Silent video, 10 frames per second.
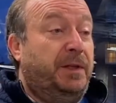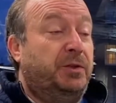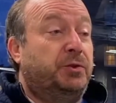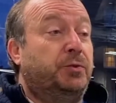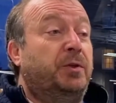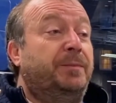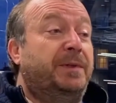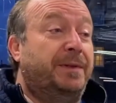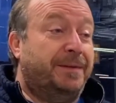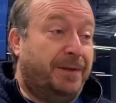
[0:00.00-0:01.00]

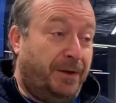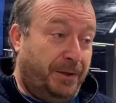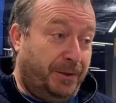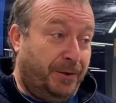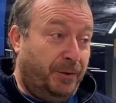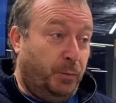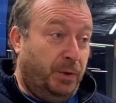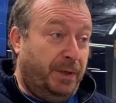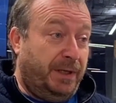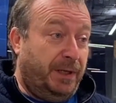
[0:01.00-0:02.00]
enjoyment I got
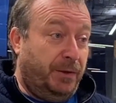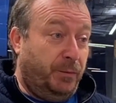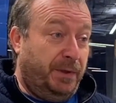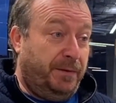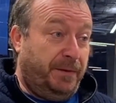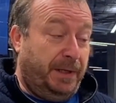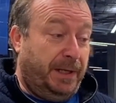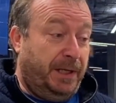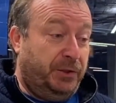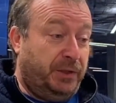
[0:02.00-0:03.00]
working with the
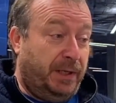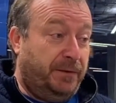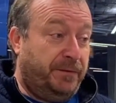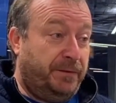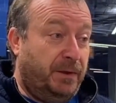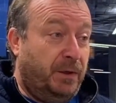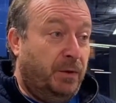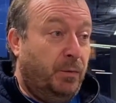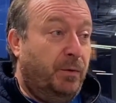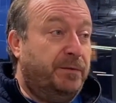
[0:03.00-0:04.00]

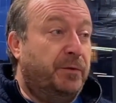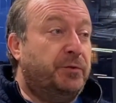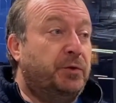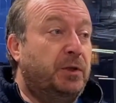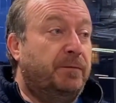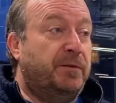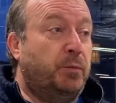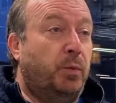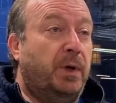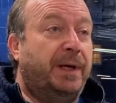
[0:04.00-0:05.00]
NHS was the two of us
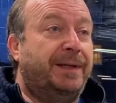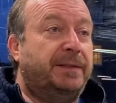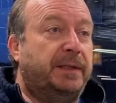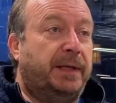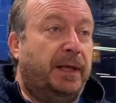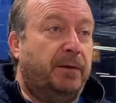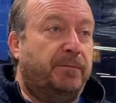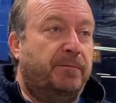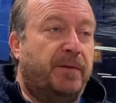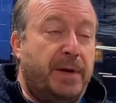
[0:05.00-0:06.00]
working together
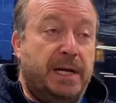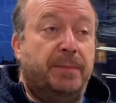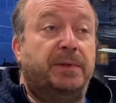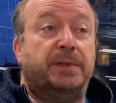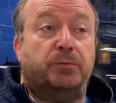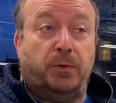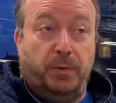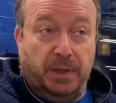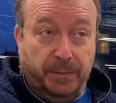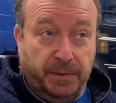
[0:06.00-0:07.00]
from very limited
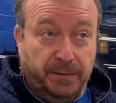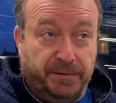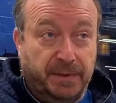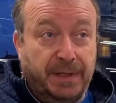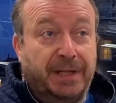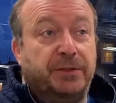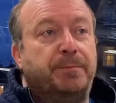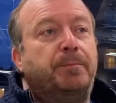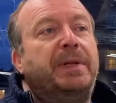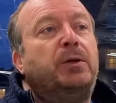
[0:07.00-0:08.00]
requirements and
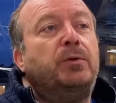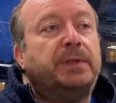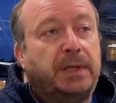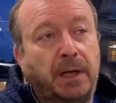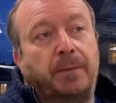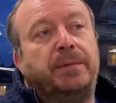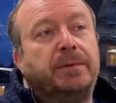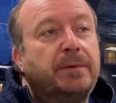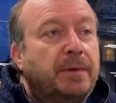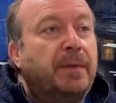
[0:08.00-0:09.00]
just building
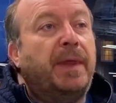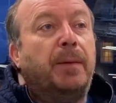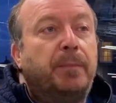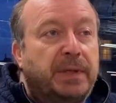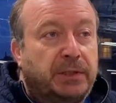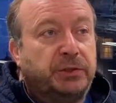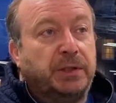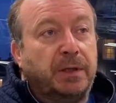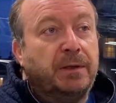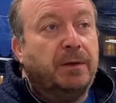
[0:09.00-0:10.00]
up that picture.